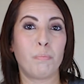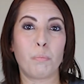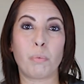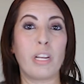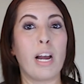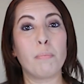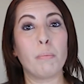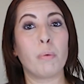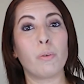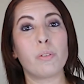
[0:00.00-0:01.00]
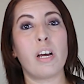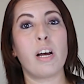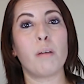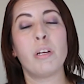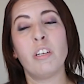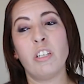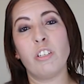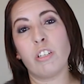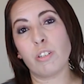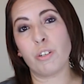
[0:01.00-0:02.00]
pre-op and post-op,
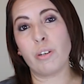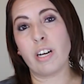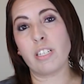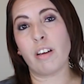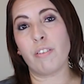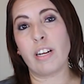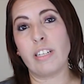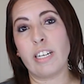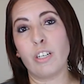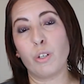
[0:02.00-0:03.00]
just so you guys have an idea,